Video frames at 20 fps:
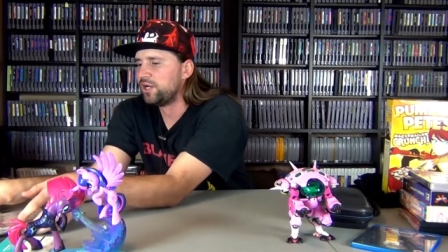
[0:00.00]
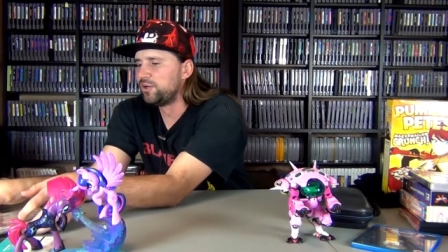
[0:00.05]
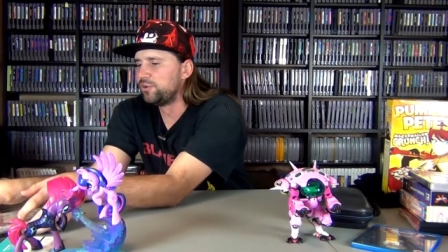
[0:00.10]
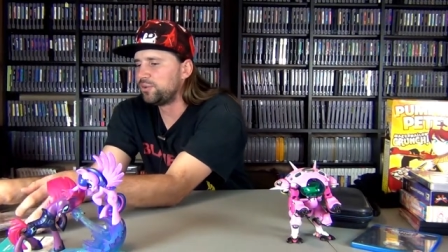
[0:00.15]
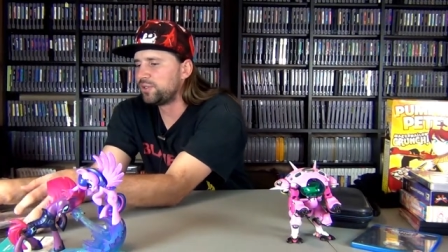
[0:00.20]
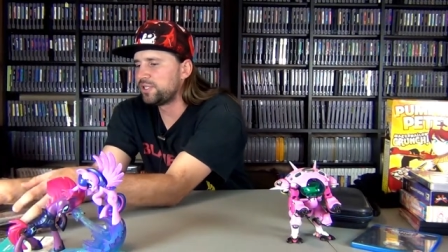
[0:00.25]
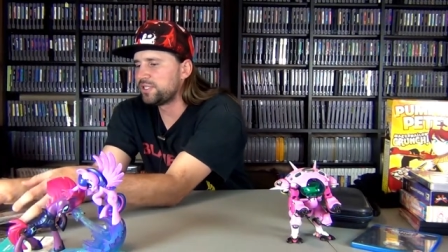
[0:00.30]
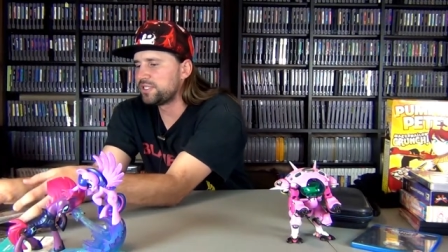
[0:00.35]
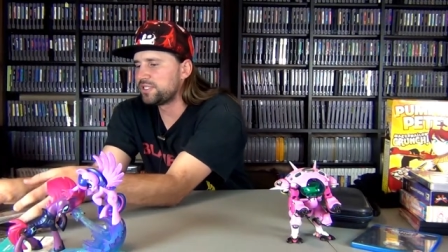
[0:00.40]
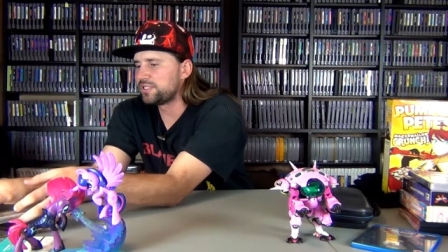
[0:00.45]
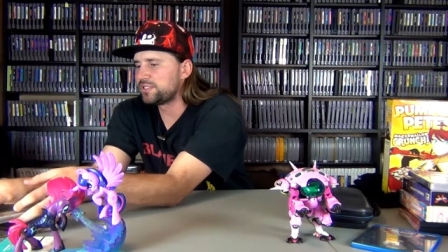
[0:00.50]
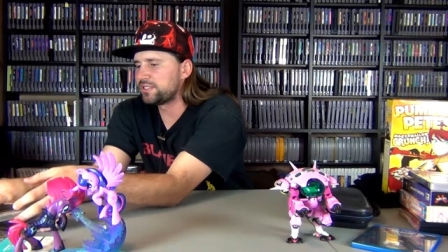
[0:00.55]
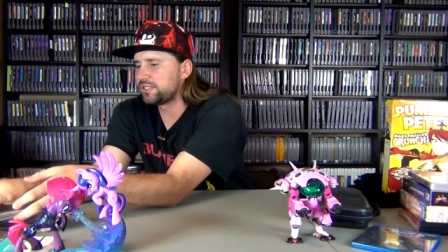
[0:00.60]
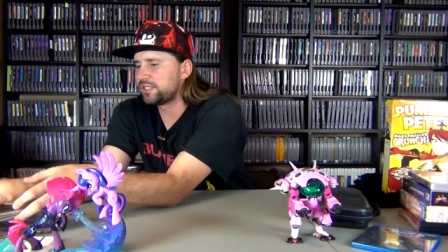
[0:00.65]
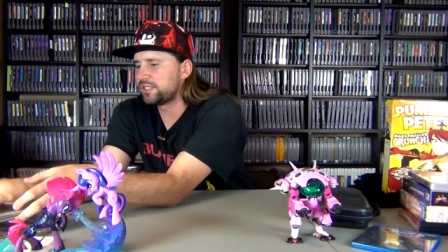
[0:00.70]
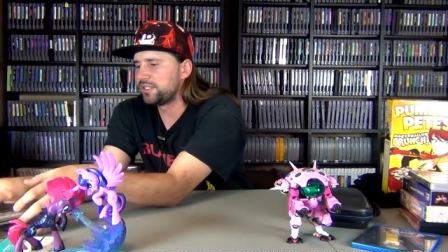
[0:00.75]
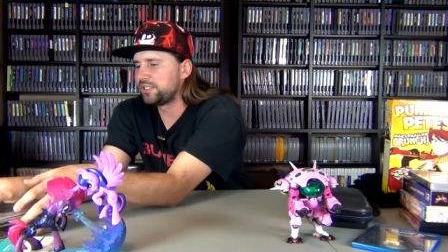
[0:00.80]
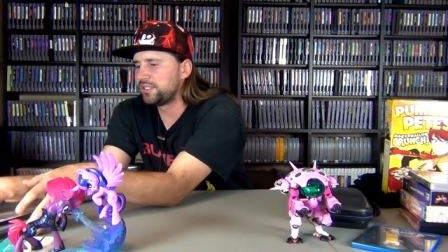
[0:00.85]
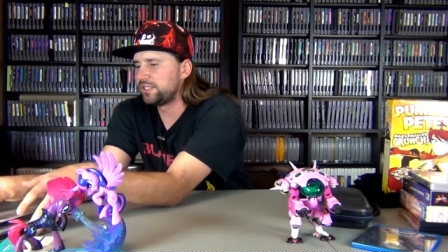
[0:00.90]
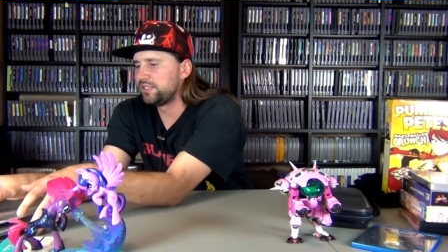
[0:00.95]
was the
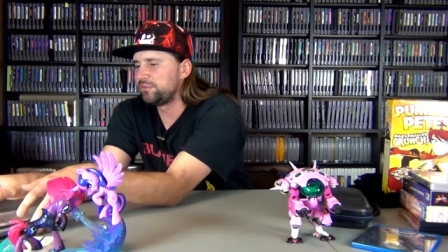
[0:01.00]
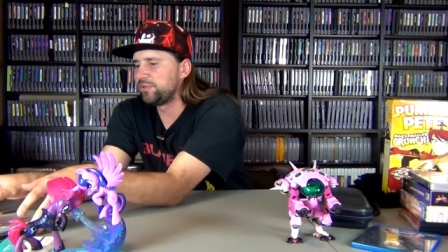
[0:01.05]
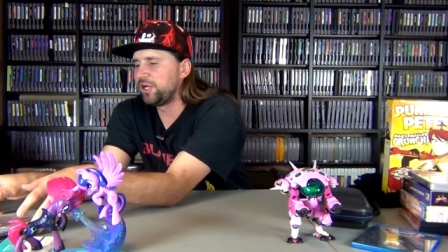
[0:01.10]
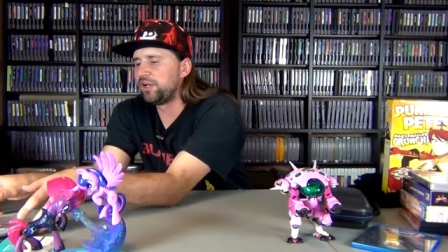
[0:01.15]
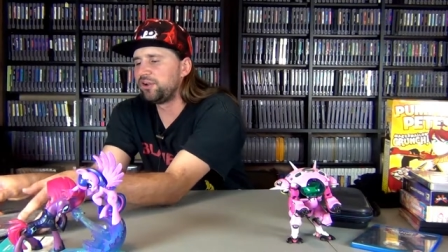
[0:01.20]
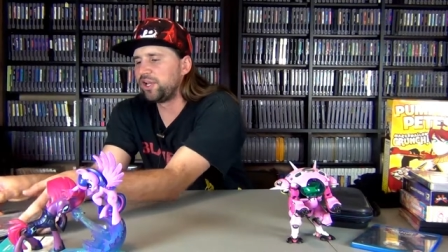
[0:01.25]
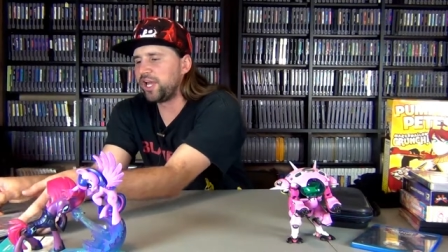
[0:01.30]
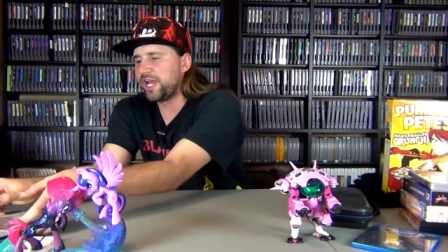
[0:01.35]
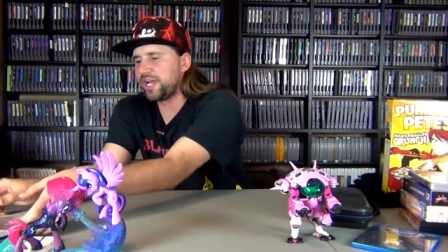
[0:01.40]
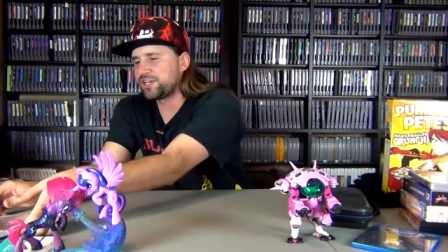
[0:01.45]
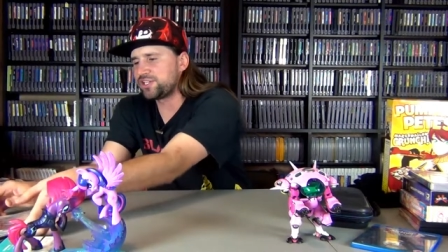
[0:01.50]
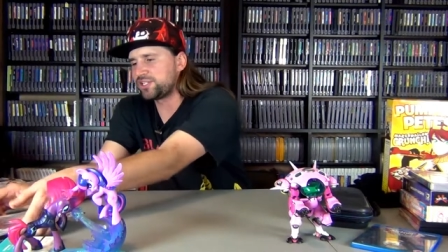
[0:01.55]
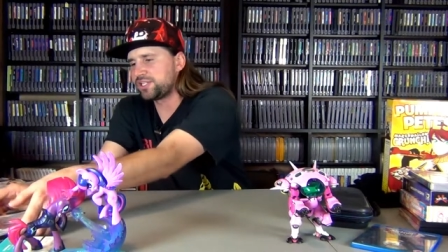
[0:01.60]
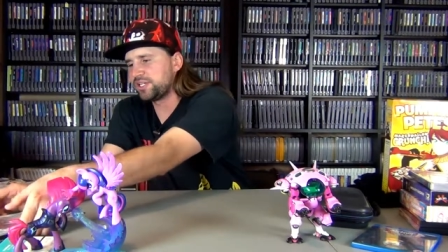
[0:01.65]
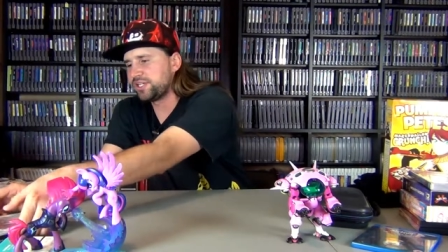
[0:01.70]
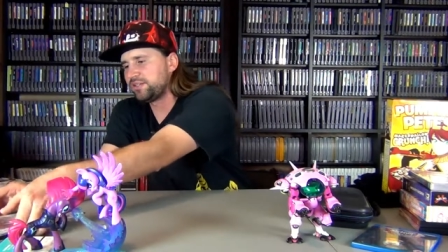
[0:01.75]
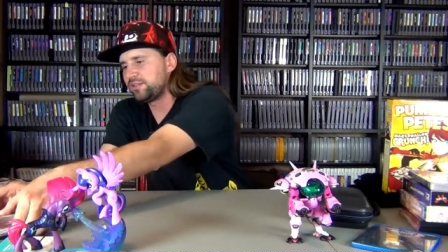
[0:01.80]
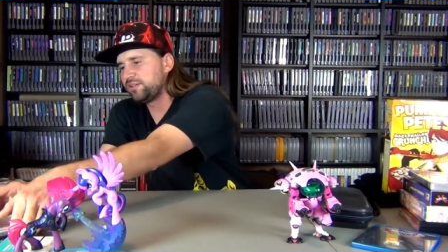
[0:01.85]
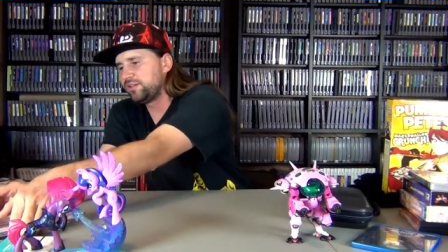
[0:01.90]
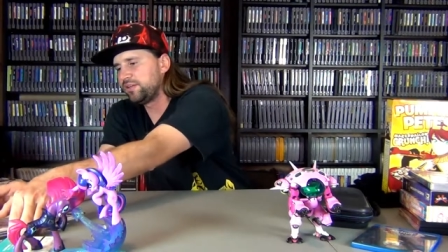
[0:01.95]

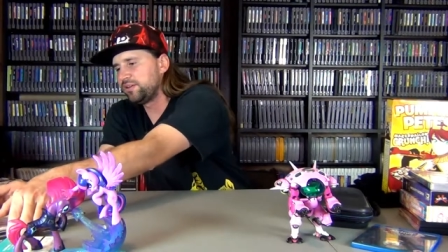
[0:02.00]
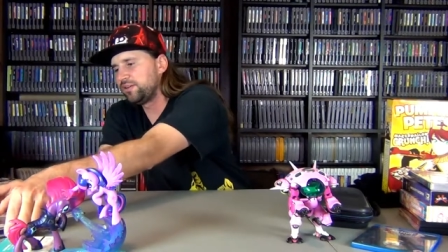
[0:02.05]
election